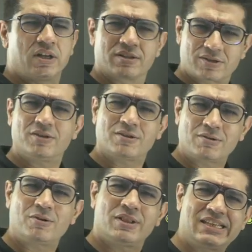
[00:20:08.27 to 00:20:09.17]
So, you know,
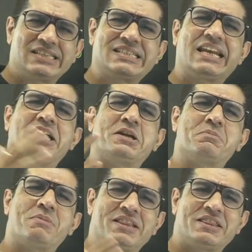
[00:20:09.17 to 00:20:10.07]
all these great
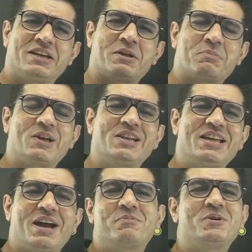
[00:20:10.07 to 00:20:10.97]
men, they typically
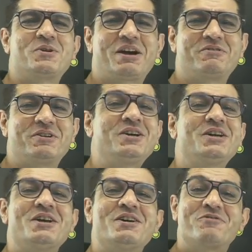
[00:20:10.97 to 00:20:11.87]
happen to have a
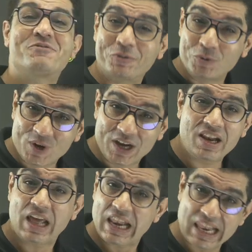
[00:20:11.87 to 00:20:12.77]

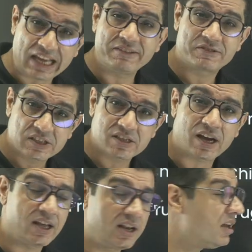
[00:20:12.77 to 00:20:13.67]
frugal lifestyle.